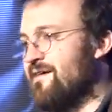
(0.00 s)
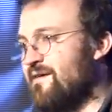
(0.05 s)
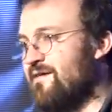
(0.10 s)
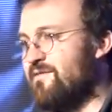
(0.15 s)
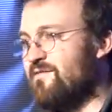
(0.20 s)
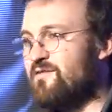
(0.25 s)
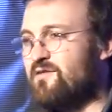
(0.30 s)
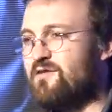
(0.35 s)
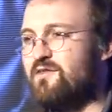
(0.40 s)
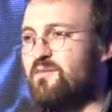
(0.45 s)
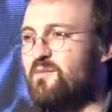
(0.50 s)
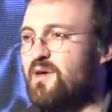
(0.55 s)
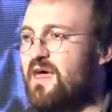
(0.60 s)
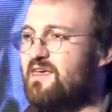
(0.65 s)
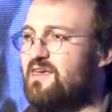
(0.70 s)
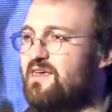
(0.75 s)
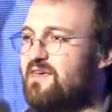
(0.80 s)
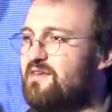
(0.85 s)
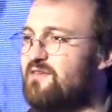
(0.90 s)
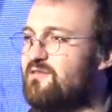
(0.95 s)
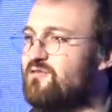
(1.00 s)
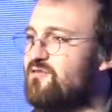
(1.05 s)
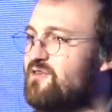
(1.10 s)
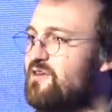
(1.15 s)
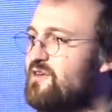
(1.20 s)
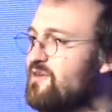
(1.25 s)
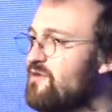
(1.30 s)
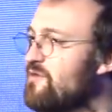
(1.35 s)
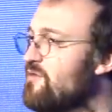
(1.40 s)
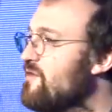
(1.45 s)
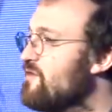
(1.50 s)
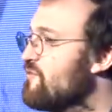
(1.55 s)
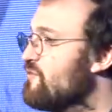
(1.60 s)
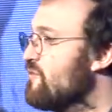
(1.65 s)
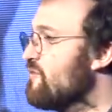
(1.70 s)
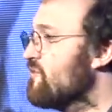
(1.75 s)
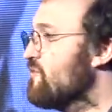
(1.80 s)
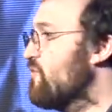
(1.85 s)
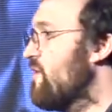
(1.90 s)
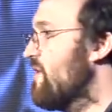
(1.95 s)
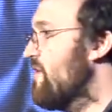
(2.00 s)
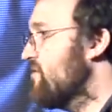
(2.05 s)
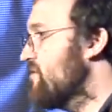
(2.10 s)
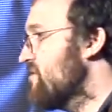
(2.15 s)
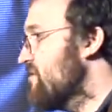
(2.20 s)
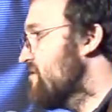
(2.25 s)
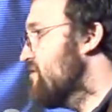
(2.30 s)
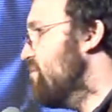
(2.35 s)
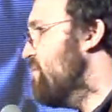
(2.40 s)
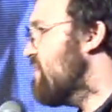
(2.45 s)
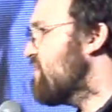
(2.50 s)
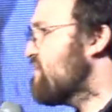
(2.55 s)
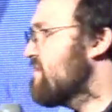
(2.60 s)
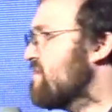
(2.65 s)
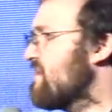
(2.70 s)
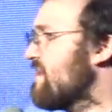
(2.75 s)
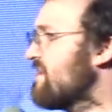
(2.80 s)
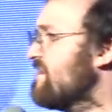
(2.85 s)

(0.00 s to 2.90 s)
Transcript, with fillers: If you're in the banking industry, you know these words well suspicious